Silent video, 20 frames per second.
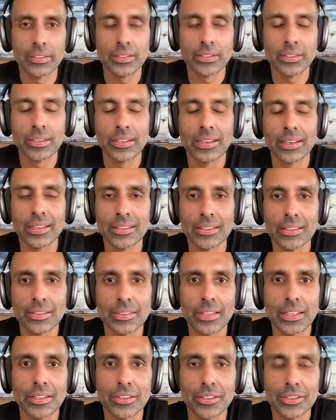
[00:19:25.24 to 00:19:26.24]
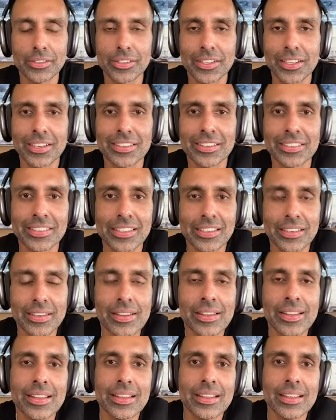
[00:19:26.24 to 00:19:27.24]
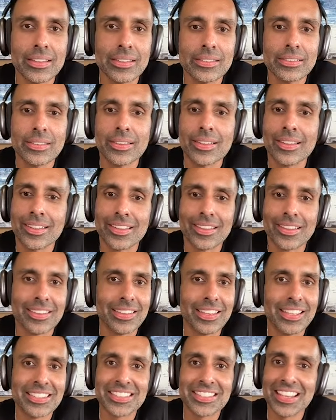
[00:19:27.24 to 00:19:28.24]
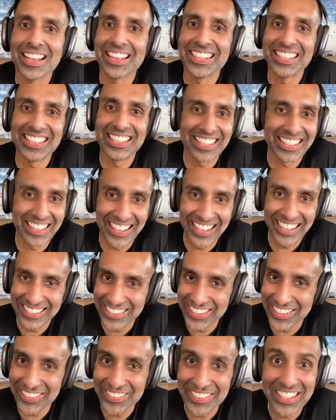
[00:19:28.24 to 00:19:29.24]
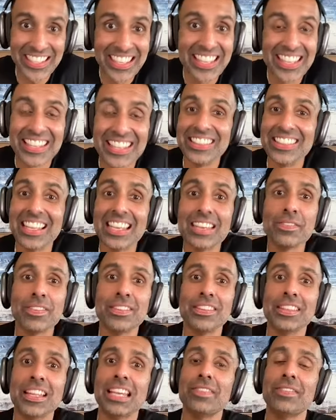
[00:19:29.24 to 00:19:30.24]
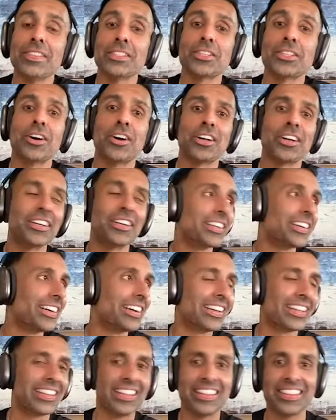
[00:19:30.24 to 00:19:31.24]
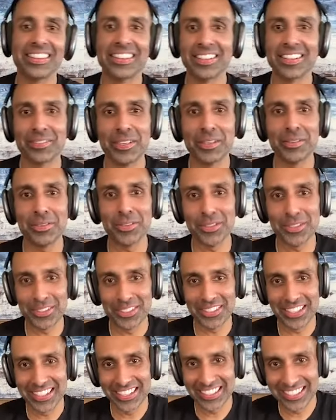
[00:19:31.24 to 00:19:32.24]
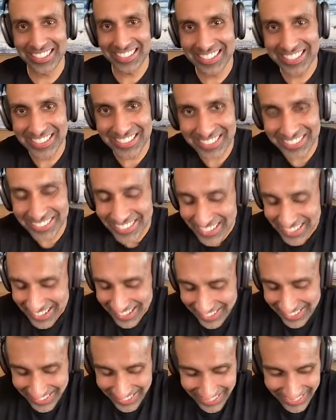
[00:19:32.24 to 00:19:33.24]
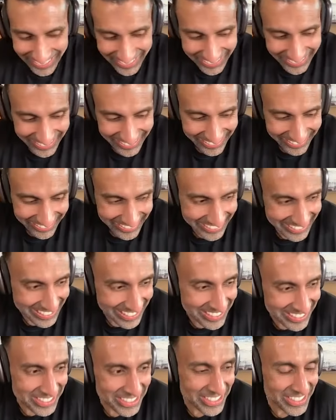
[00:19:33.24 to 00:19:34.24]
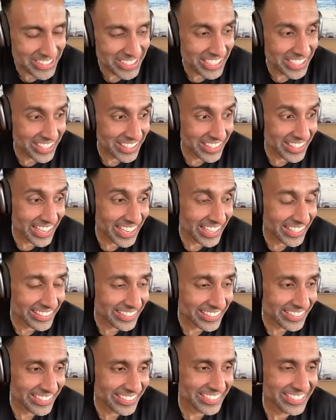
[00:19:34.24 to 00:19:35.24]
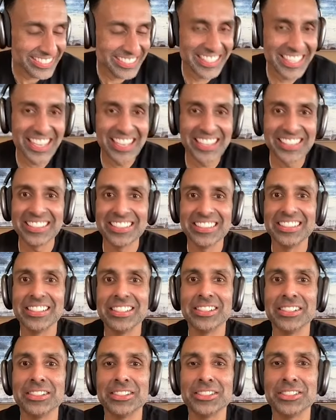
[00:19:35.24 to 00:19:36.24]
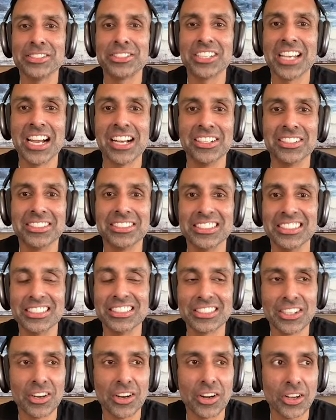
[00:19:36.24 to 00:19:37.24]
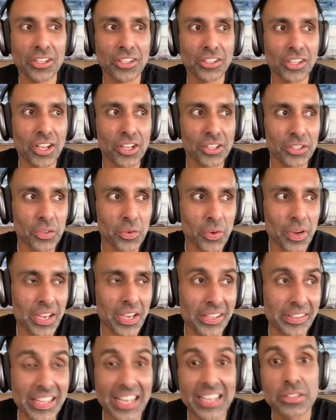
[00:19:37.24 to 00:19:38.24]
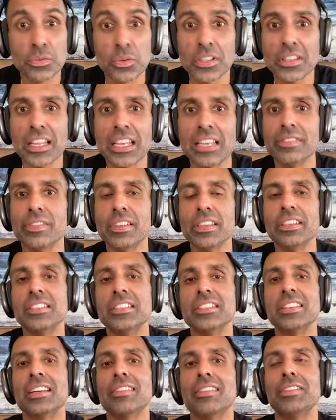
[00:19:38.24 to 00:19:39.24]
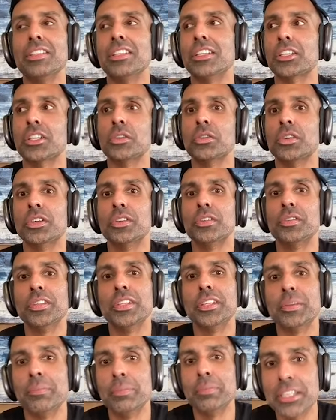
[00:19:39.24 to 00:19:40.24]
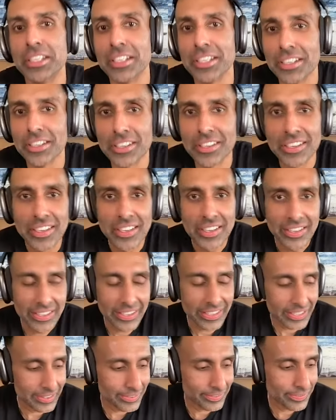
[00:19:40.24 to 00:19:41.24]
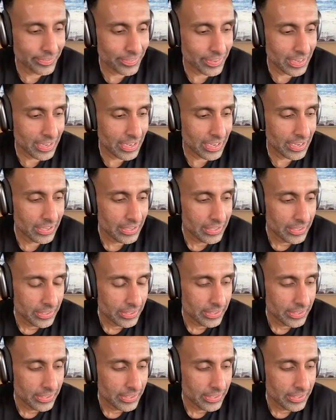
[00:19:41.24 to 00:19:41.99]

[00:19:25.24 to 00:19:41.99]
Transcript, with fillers: so i love that okay yeah being a parent is hard it's yeah. not, I know, man. Yeah. Life, life is hard. I, I think people yeah. uh, need to uh, really understand that is that there's challenges all along the way. That's what life is. I feel like you wouldn't really be here if uh,